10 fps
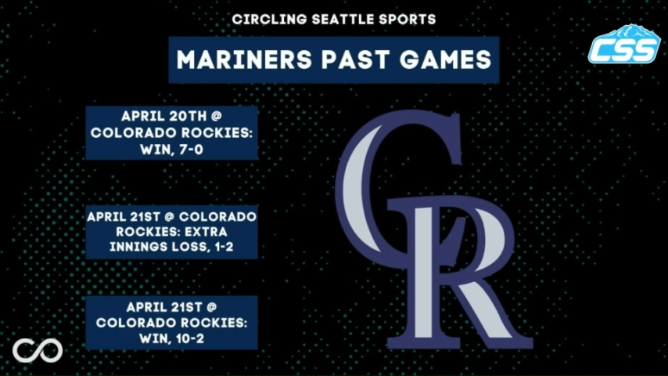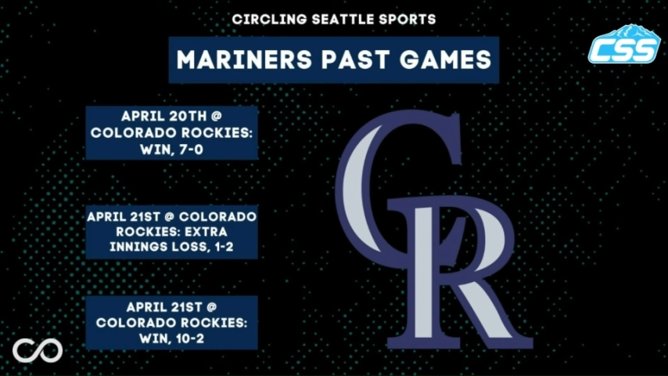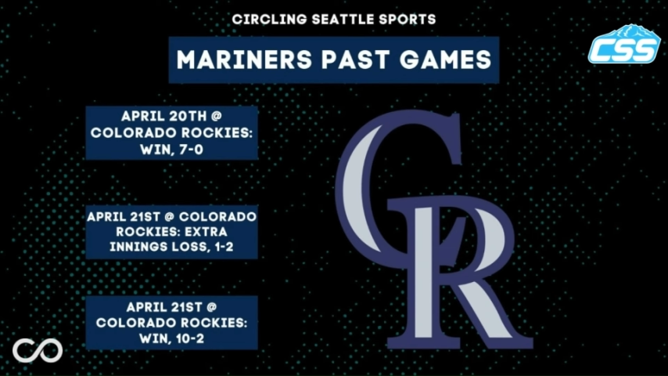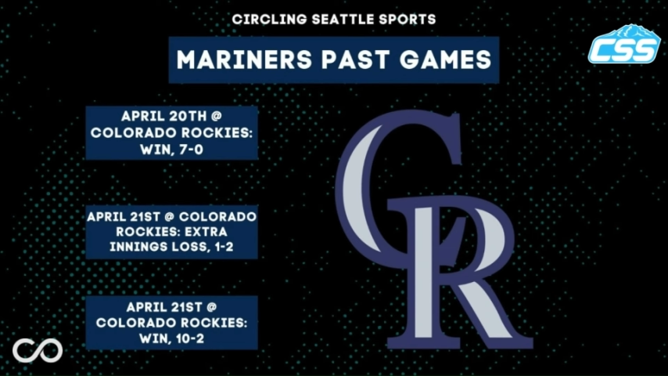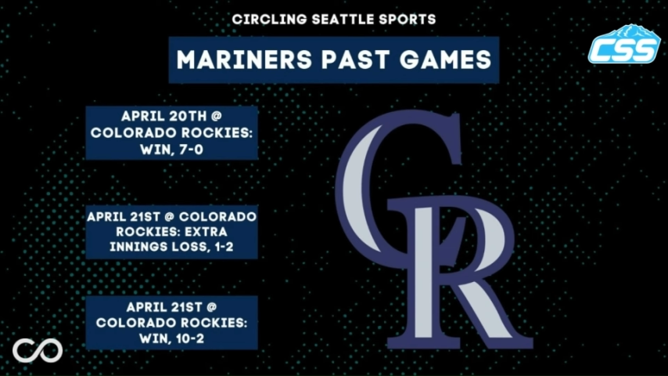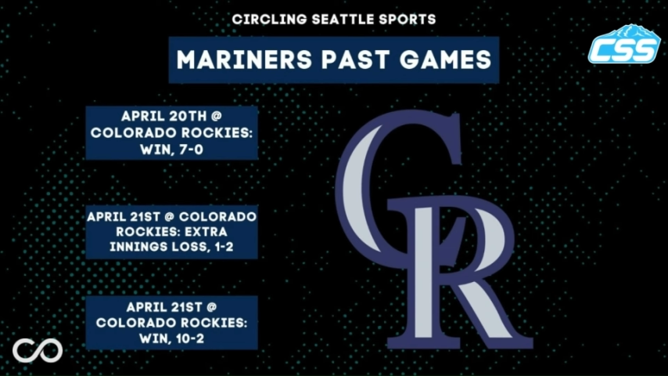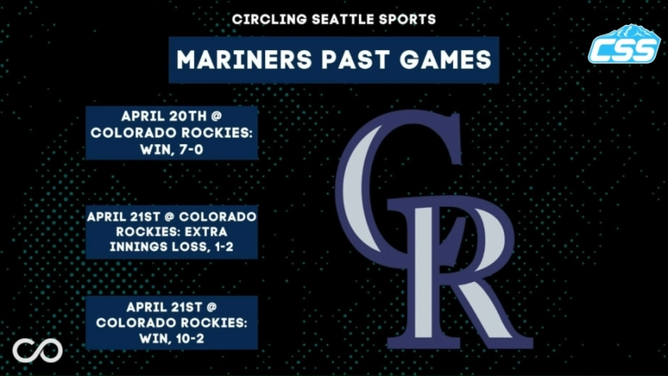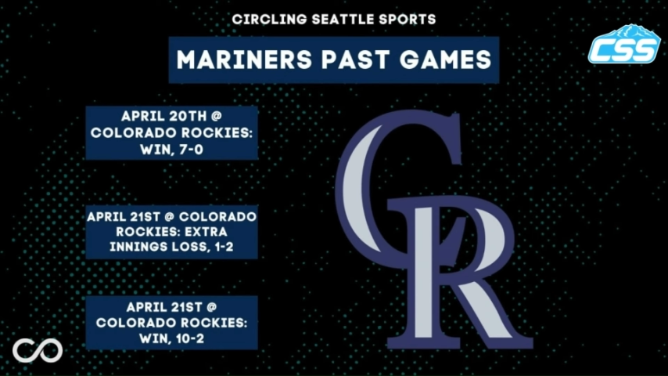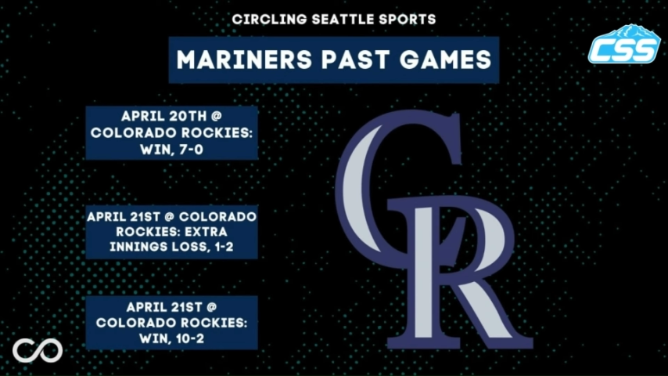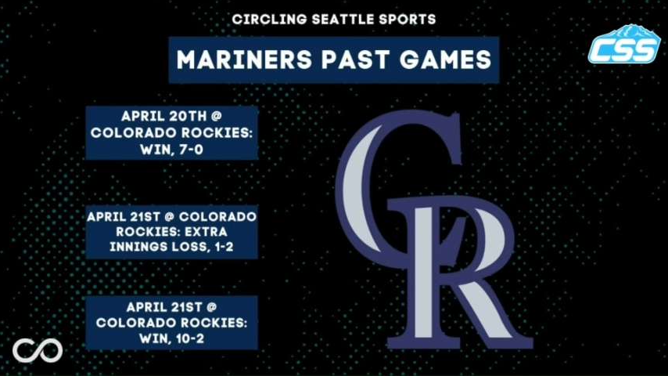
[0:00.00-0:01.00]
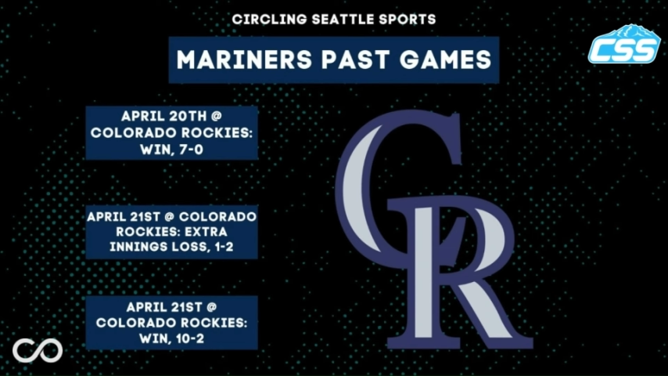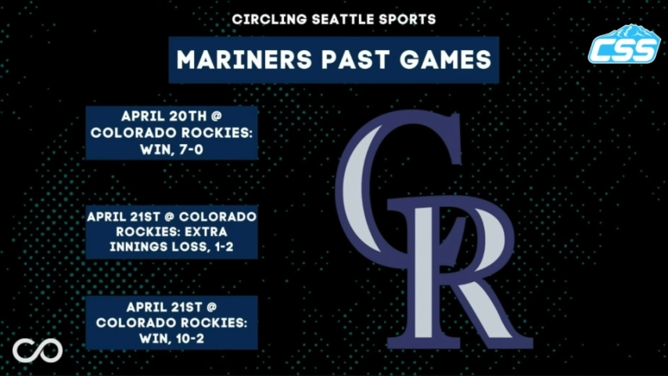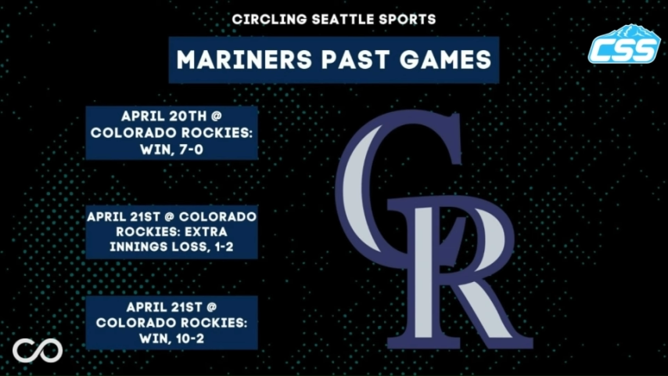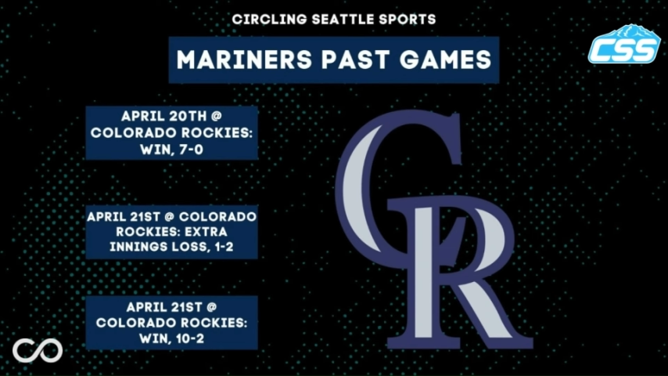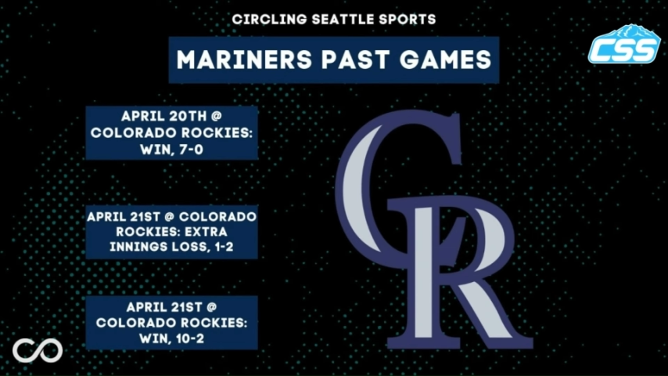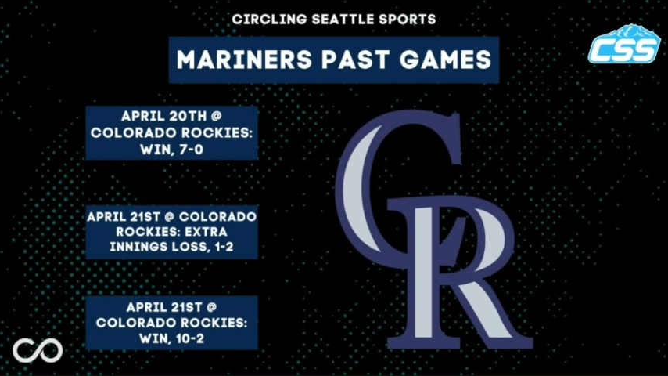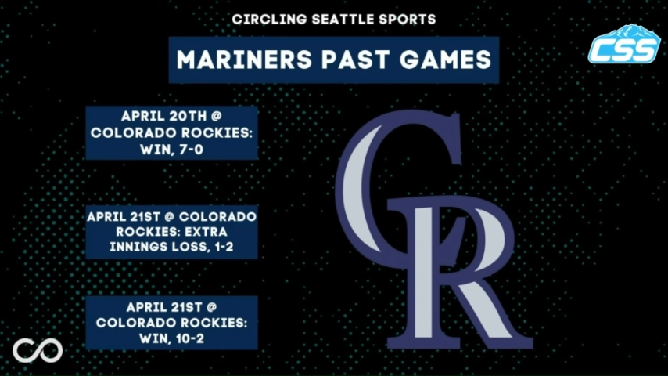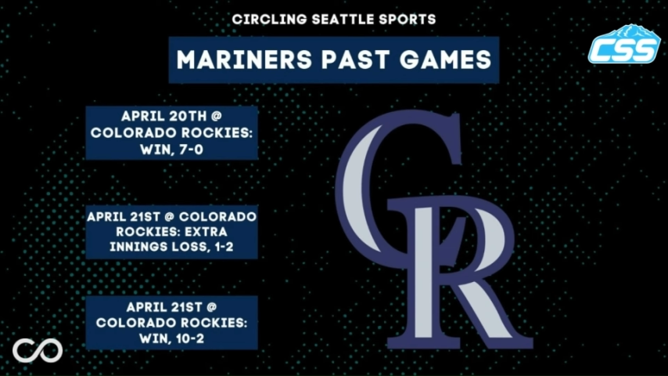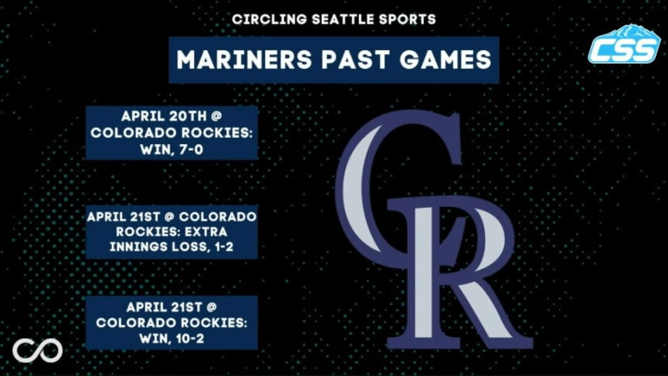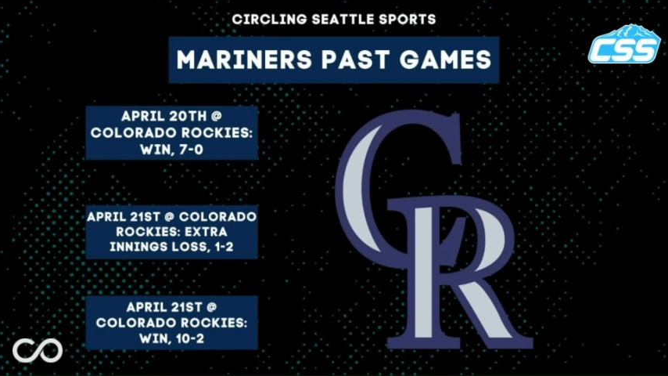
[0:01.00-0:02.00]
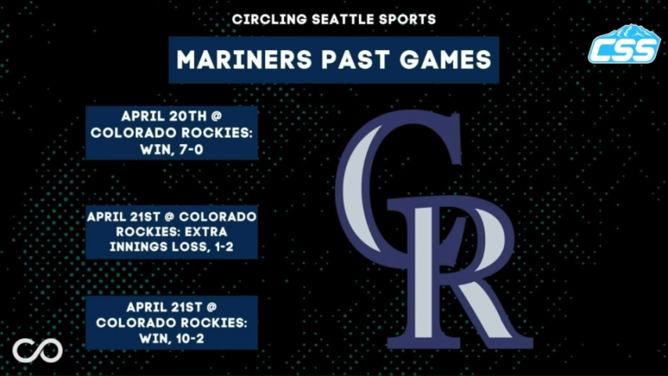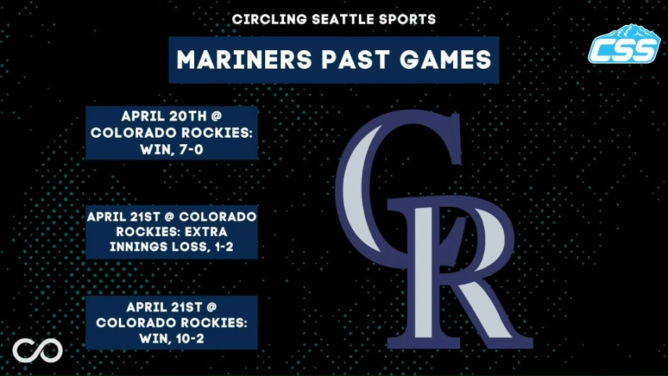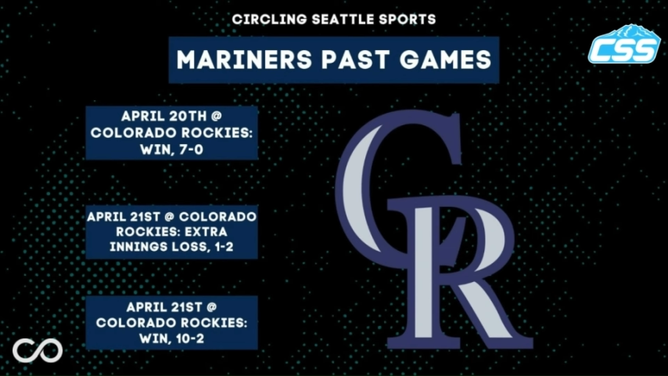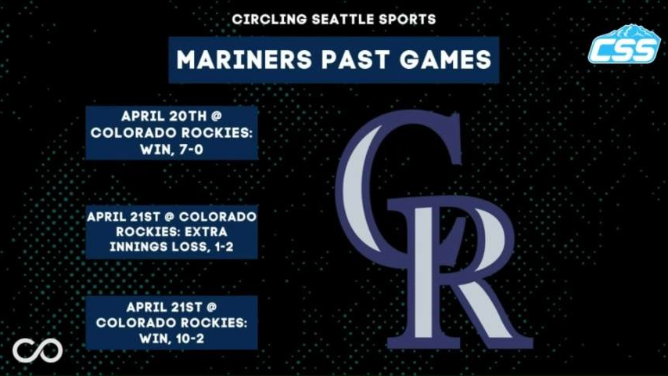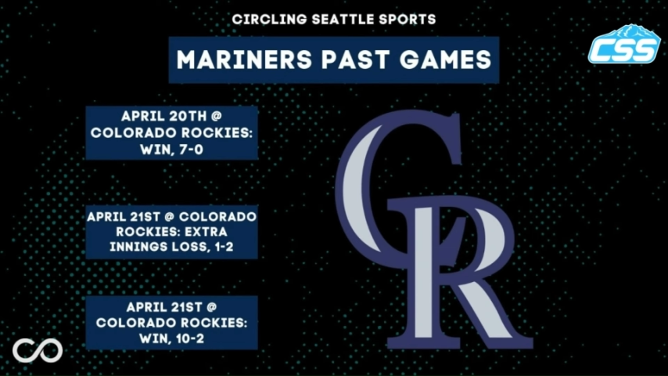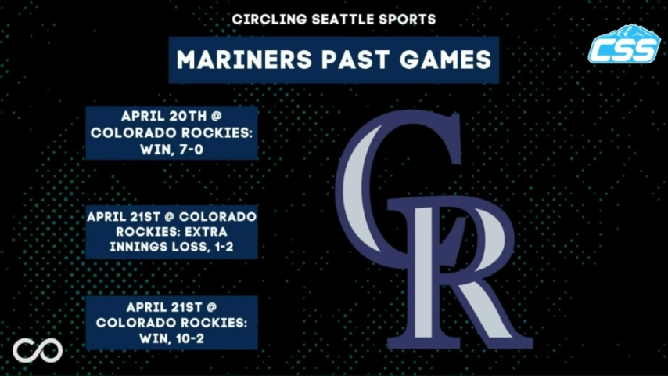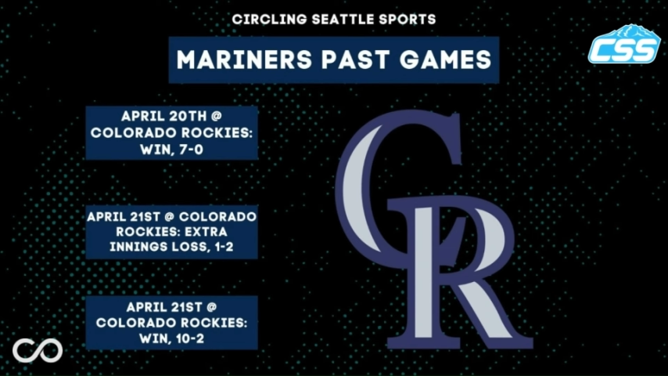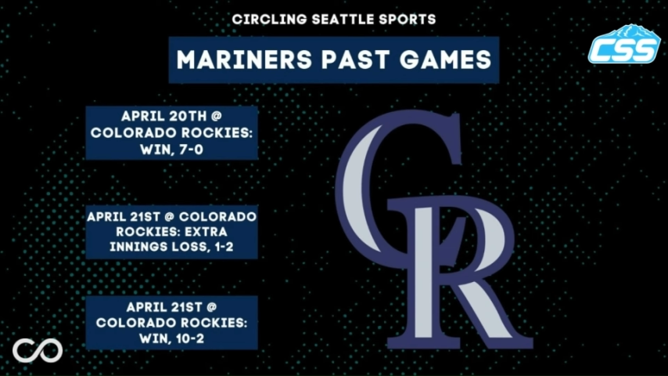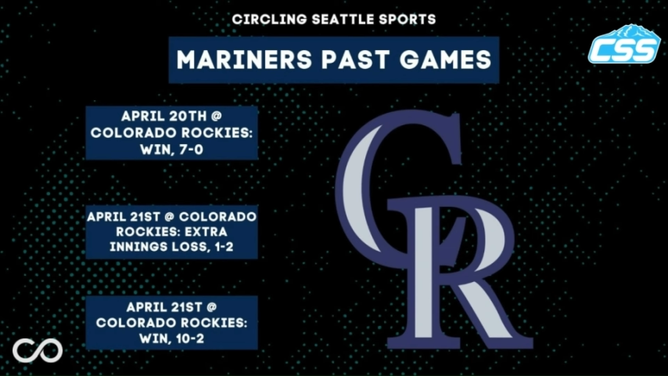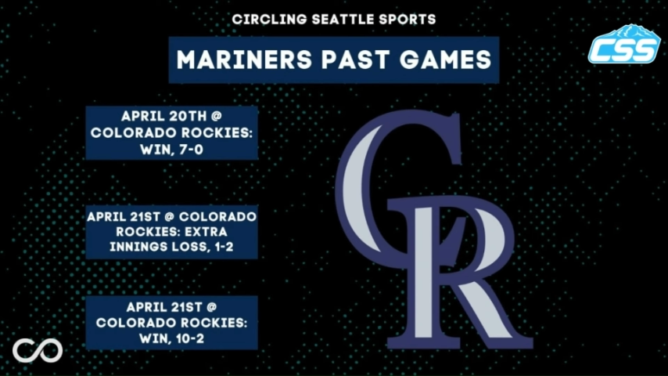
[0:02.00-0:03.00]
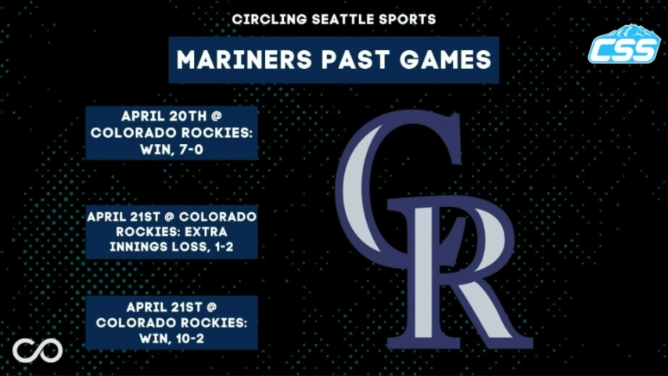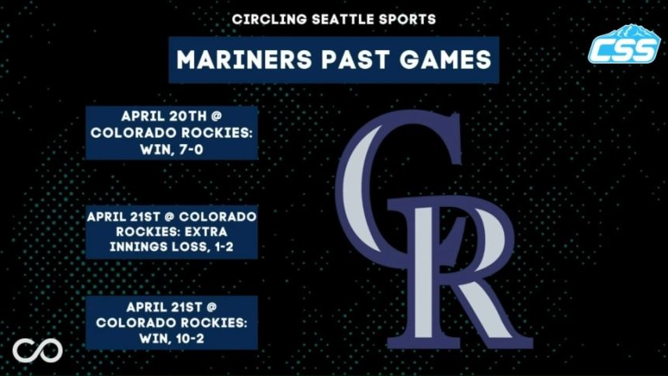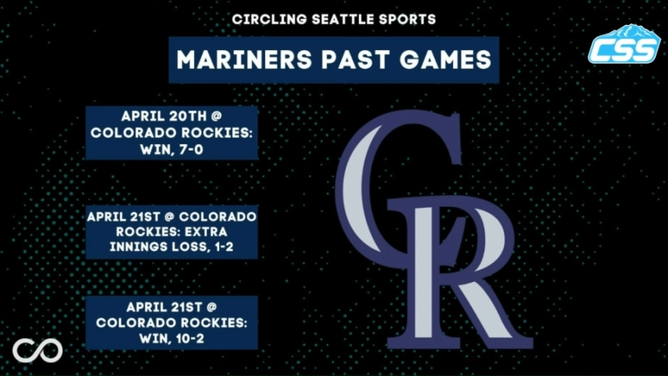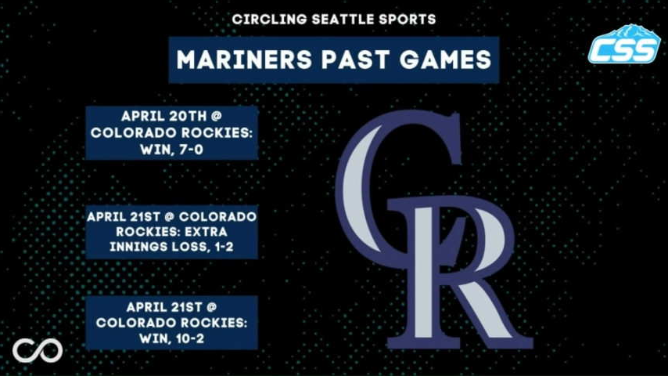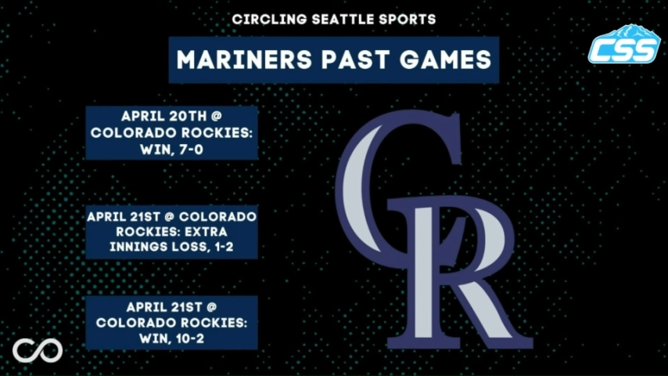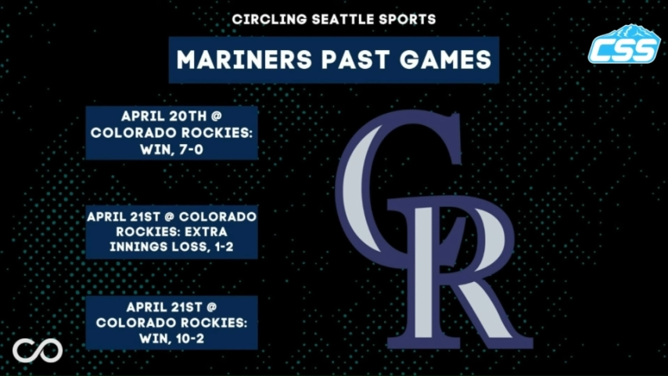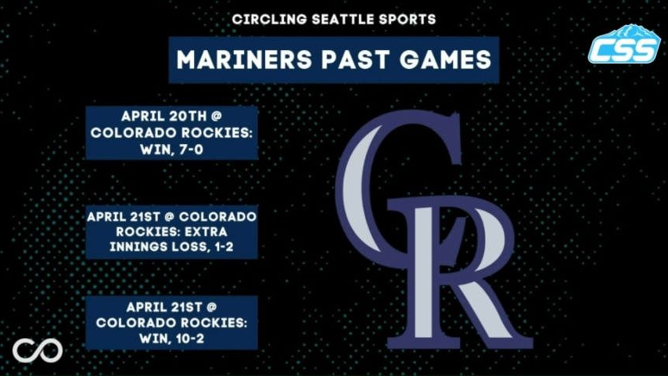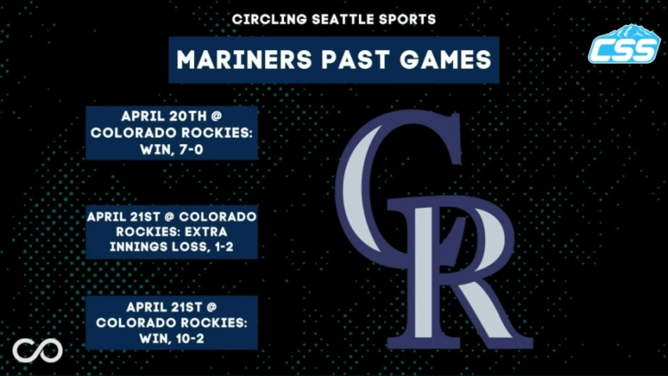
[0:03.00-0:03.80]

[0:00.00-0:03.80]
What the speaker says: (no speaker visible)